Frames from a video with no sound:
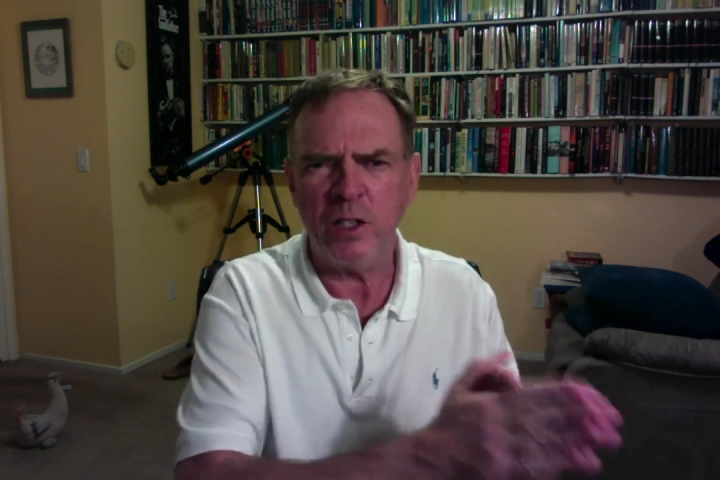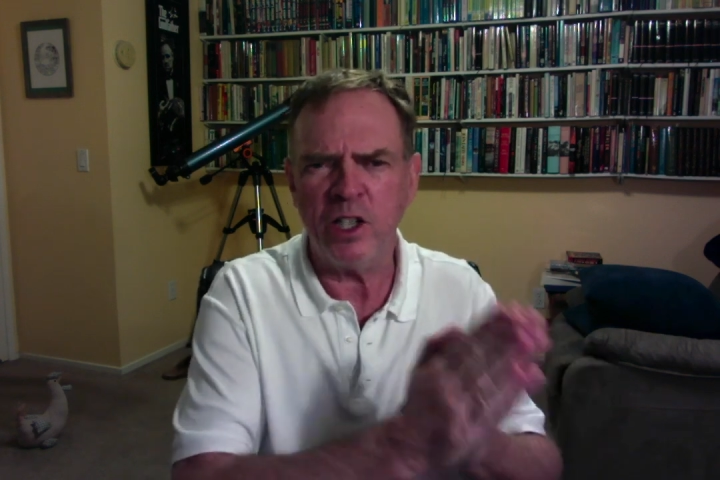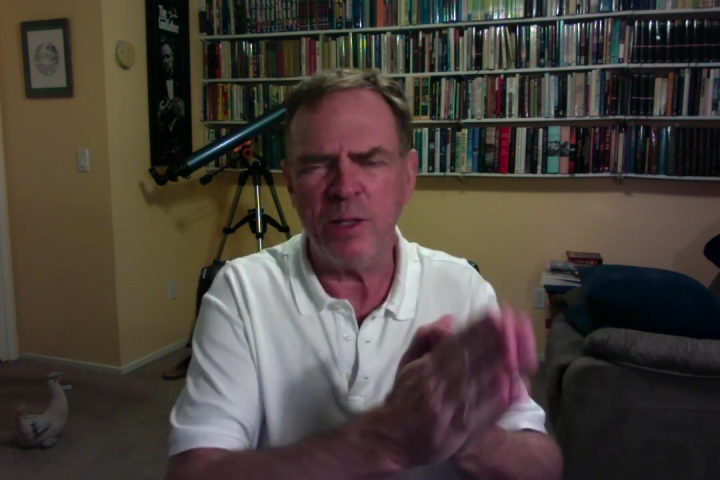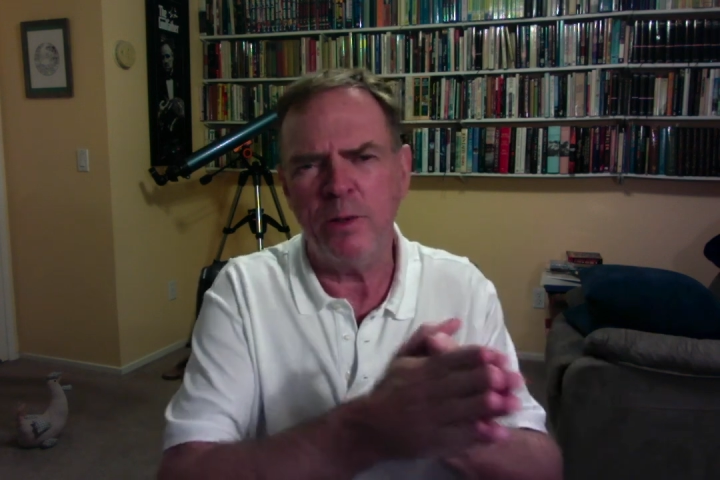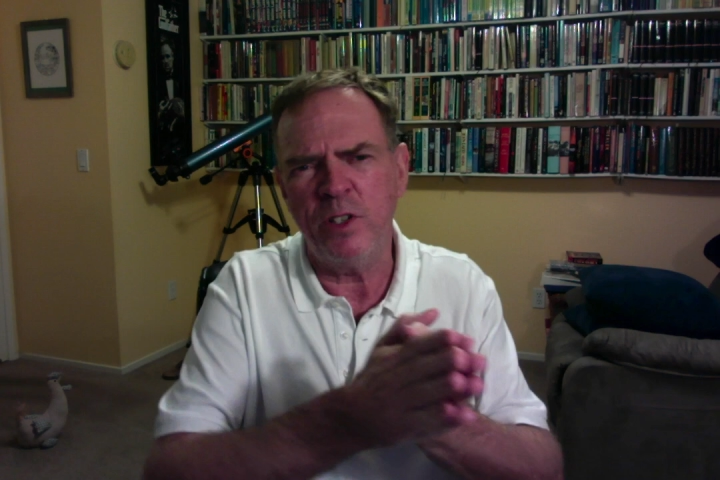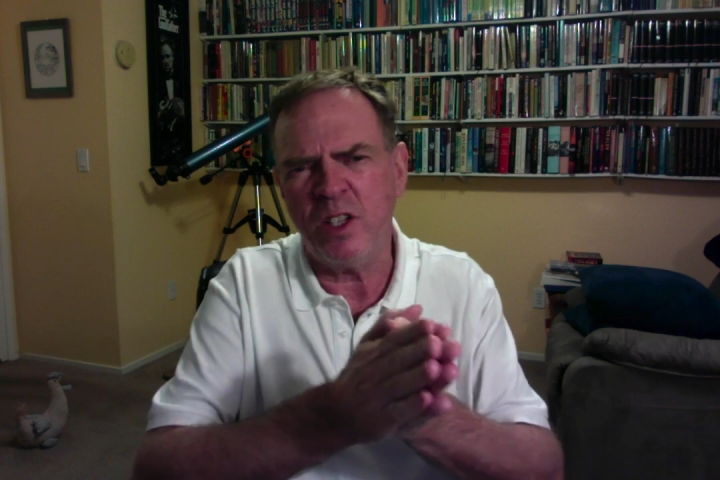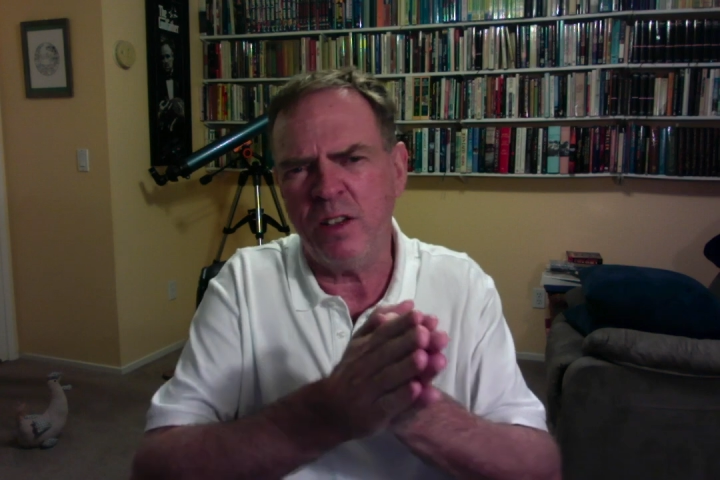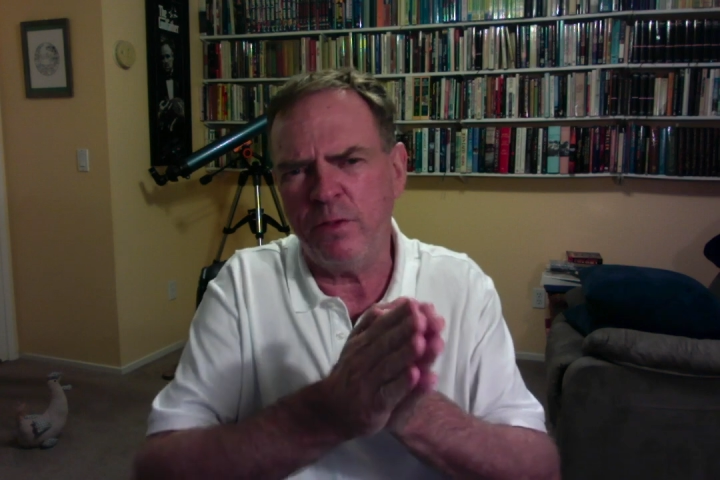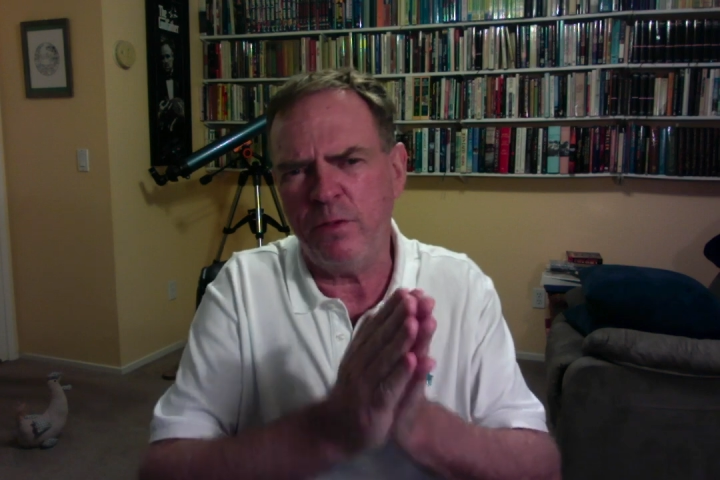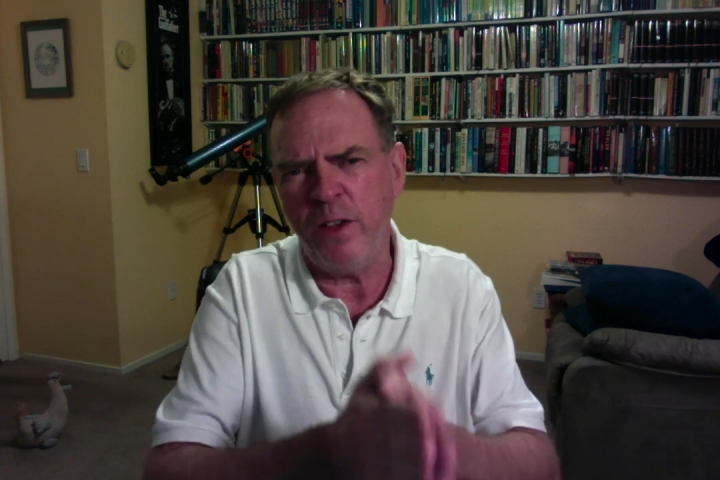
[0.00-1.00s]
to some of his
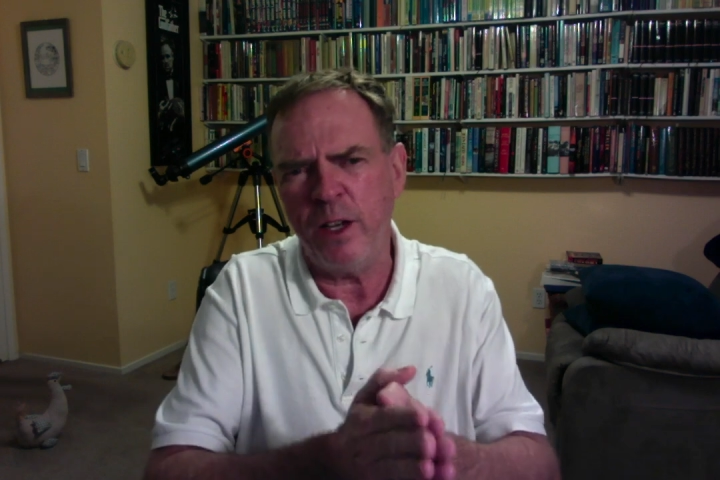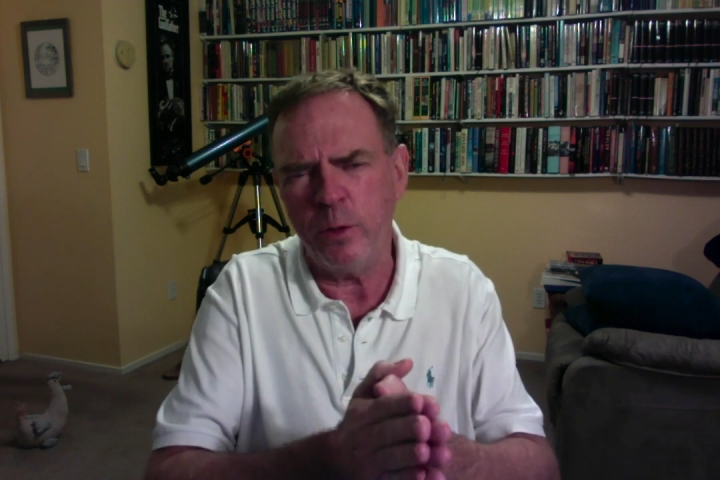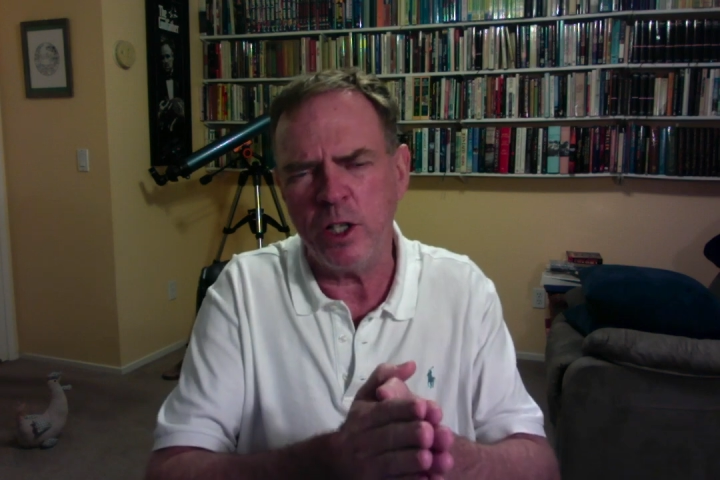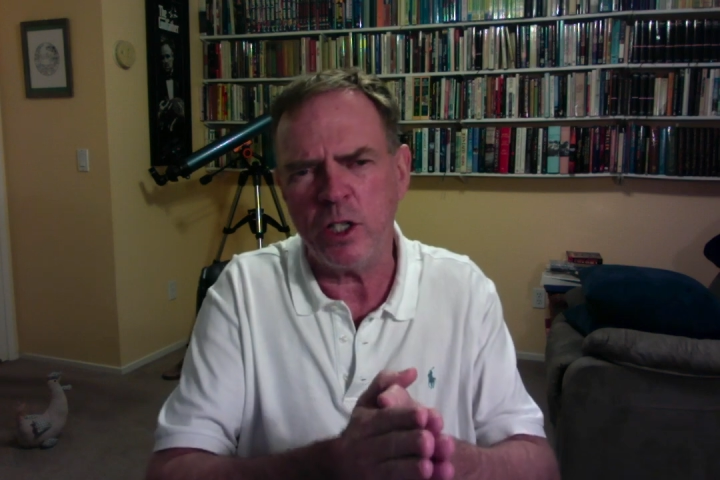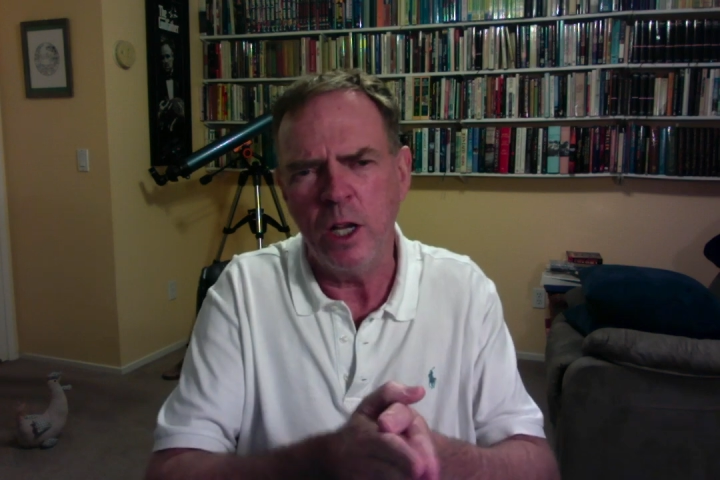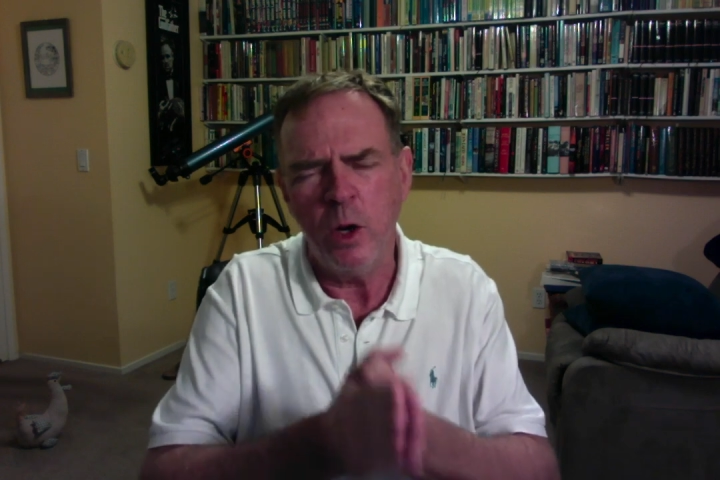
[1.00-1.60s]
confederates.